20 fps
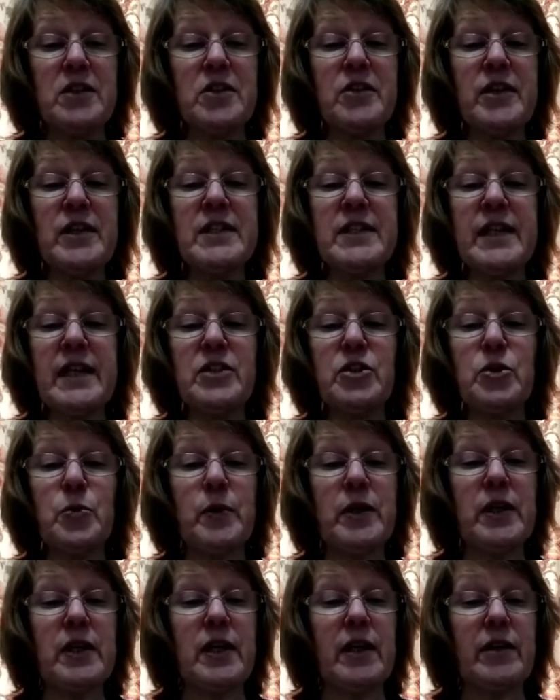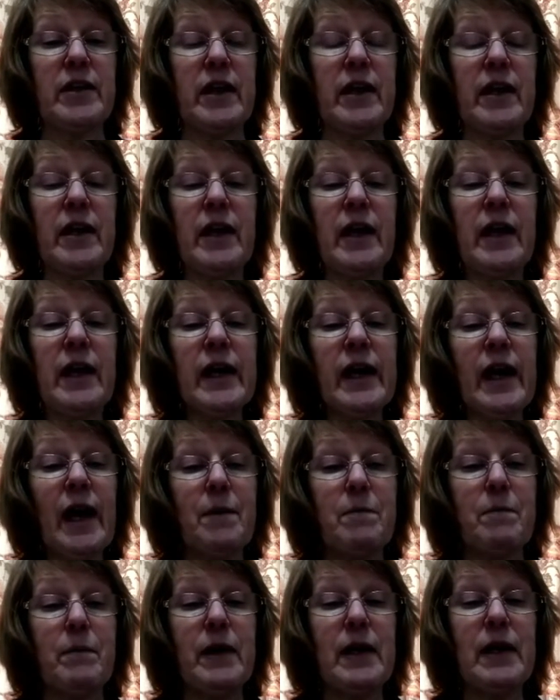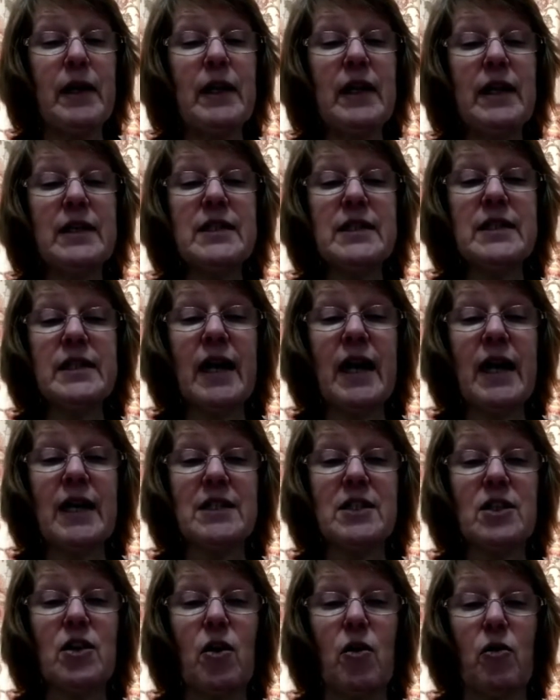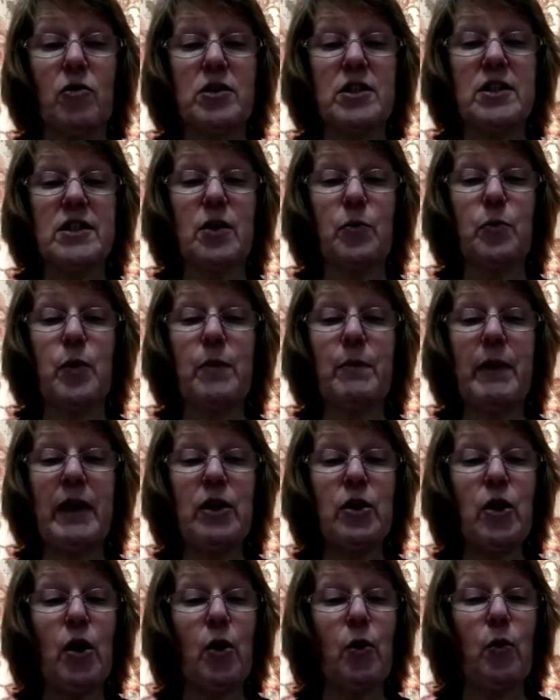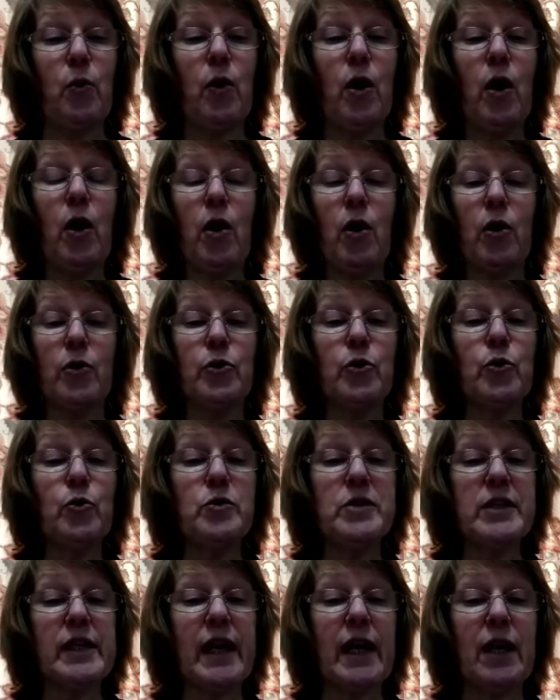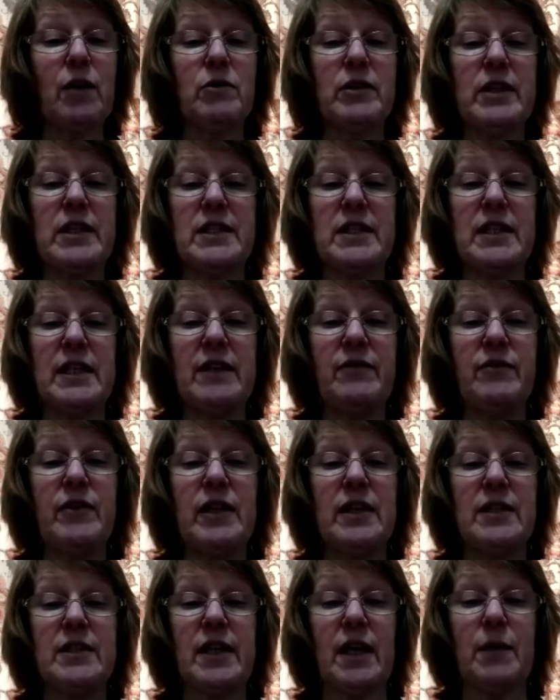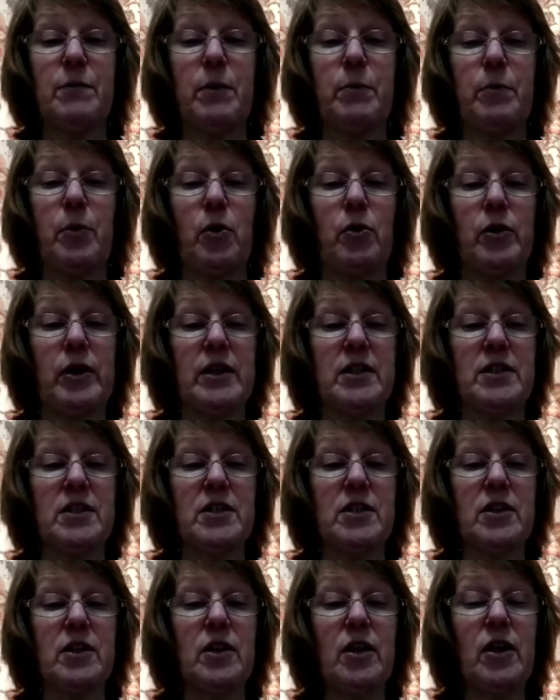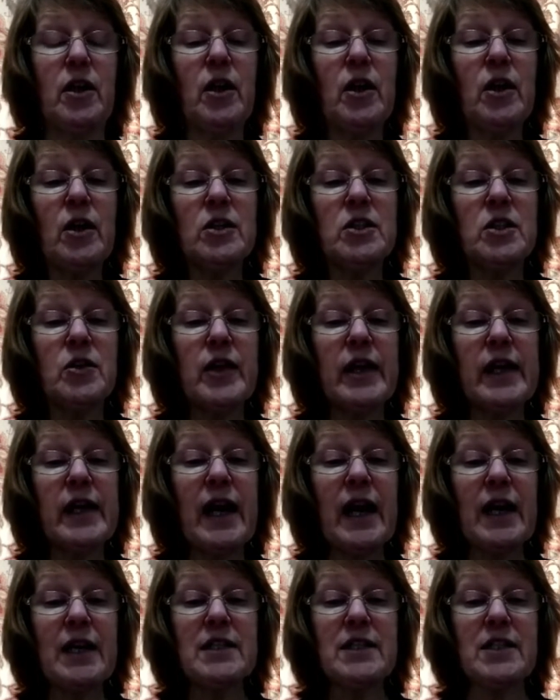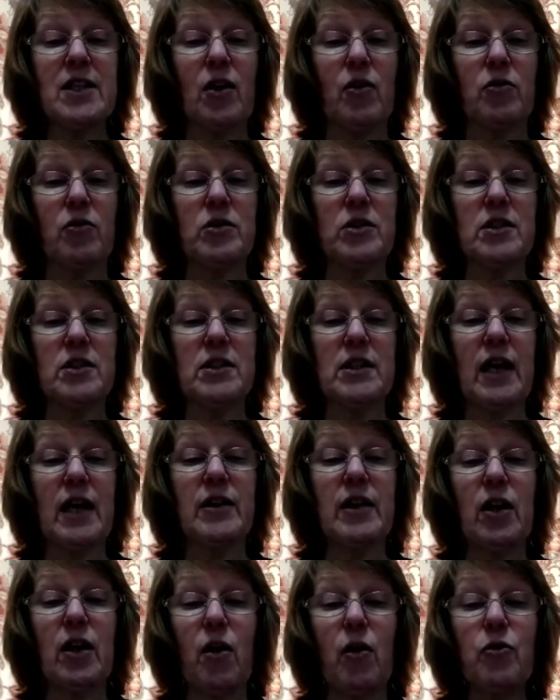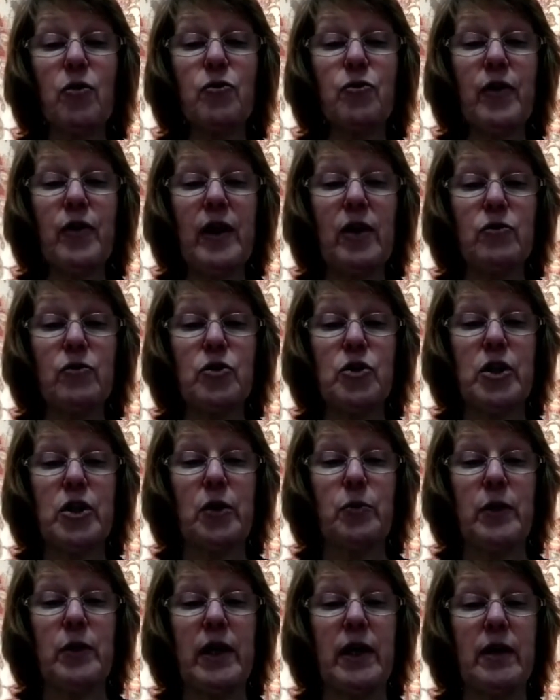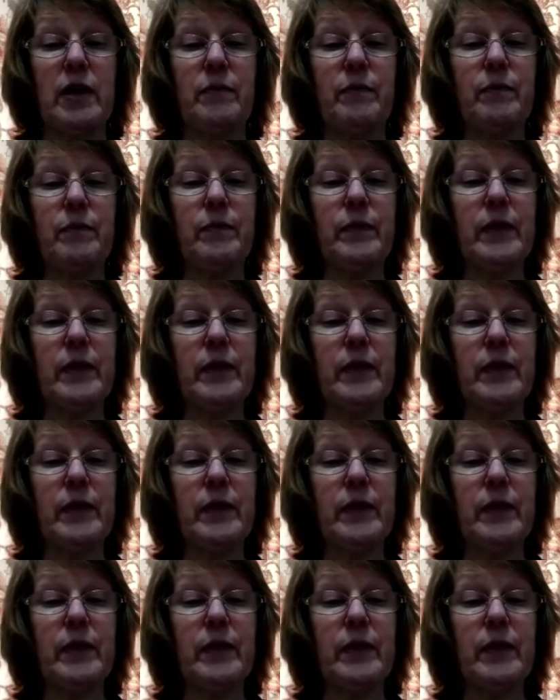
So they said to one another, come, let us cast lots that we may know on whose account this evil has come upon us. So they cast lots, and the lot fell on Jonah.